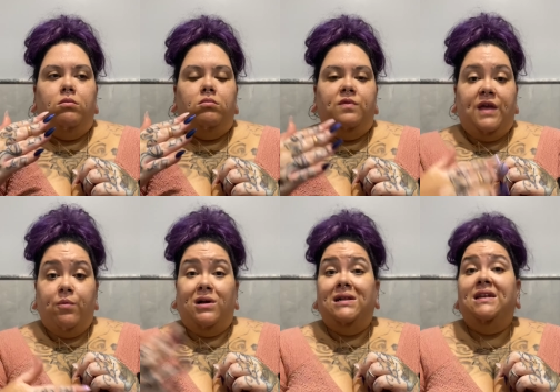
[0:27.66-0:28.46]
They
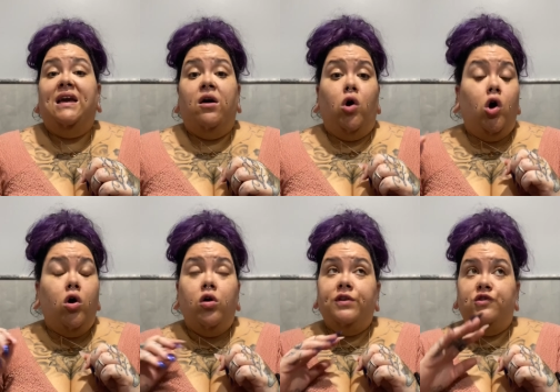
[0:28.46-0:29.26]
were cleaning out
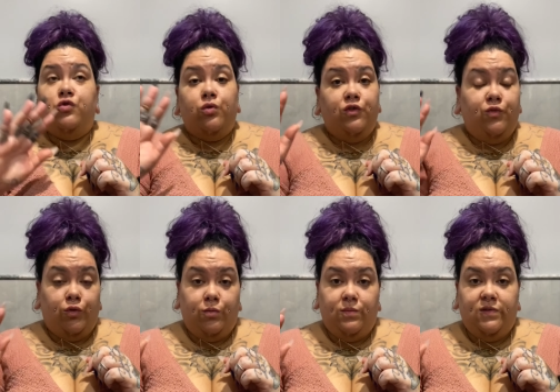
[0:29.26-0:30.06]
all these storage
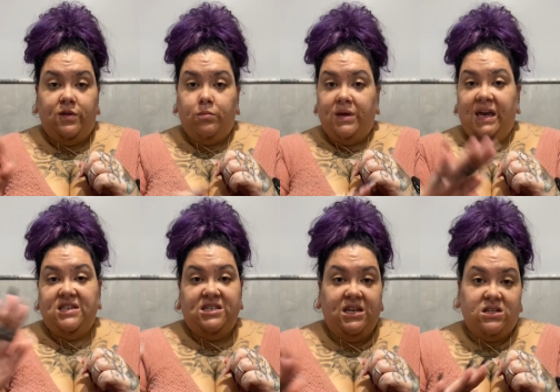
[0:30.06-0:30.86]
rooms,
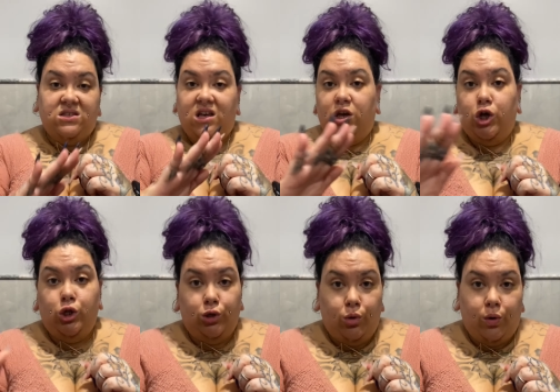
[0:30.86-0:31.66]
antiques
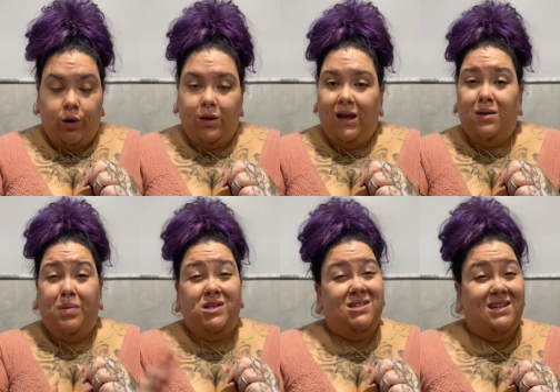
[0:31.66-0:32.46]
galore, and a
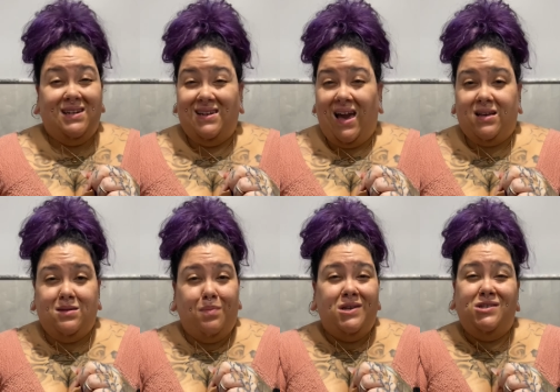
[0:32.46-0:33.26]
bunch of knickknacks, a
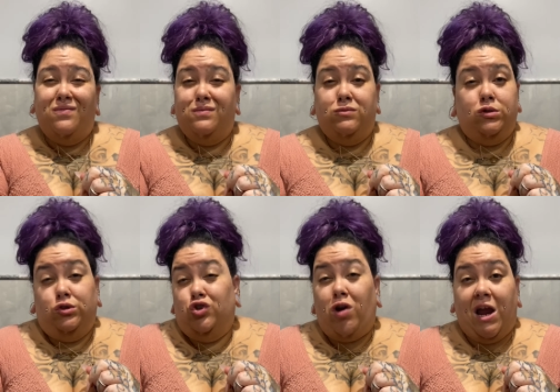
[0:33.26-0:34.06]
bunch of
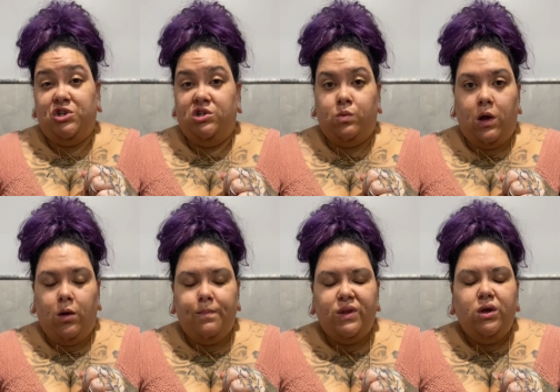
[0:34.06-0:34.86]
trash as
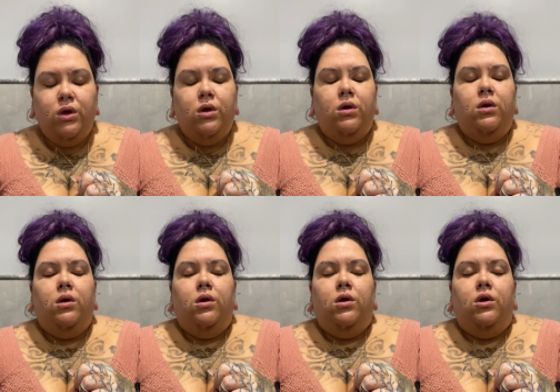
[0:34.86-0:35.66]
well.
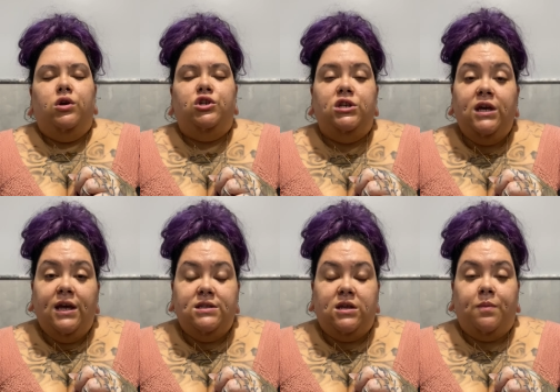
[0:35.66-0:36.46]
She
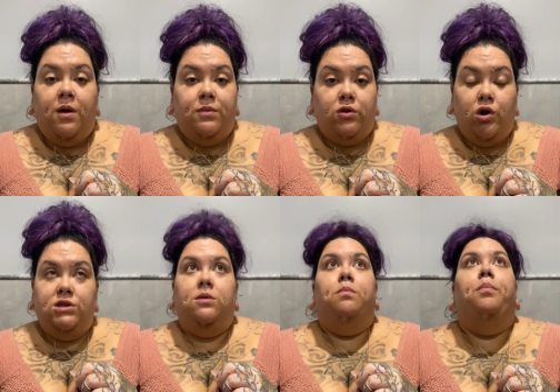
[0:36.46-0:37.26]
ends up coming
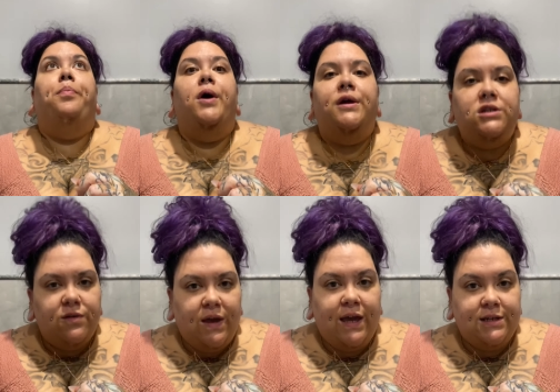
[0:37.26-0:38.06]
across a bunch of
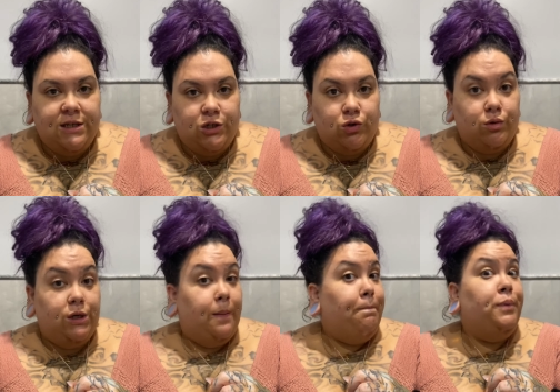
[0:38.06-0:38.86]
antique
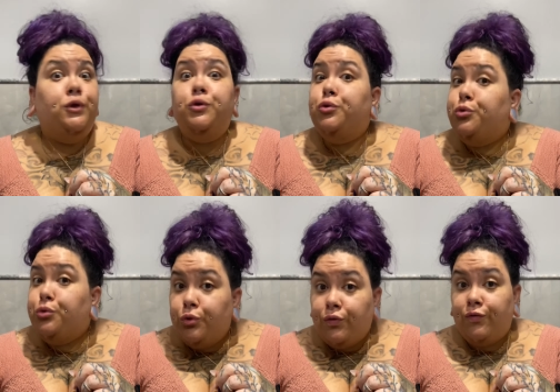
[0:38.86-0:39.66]
jewelry,
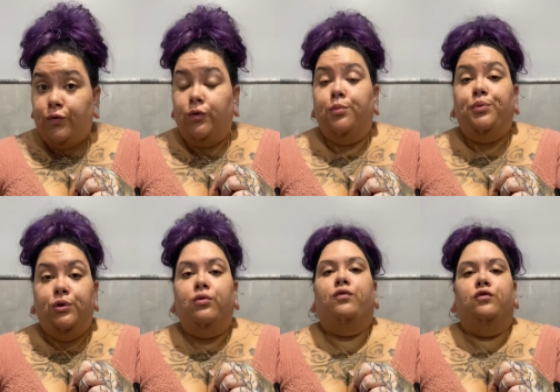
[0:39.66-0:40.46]
beautiful,
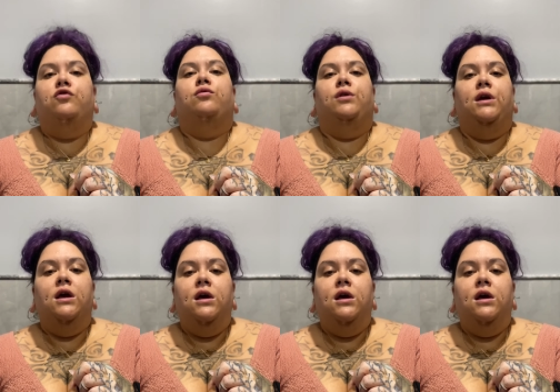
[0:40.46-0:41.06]
beautiful jewelry,